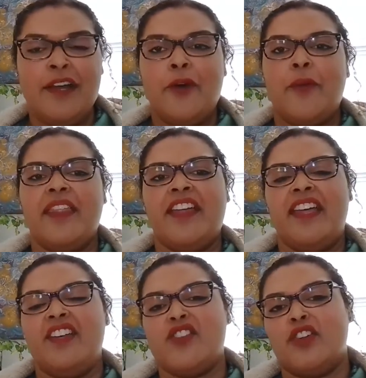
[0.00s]
whether it
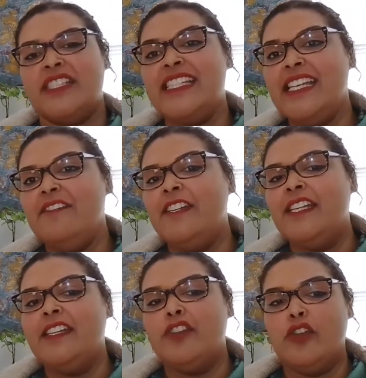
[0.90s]
is on TV,
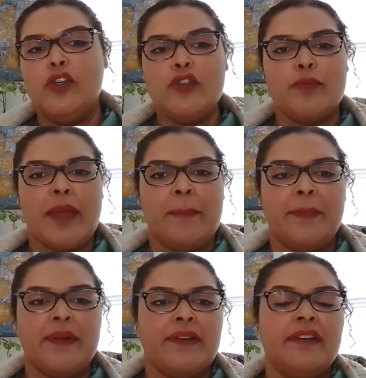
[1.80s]
in the
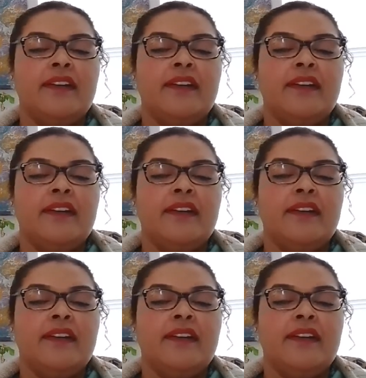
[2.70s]
newspaper,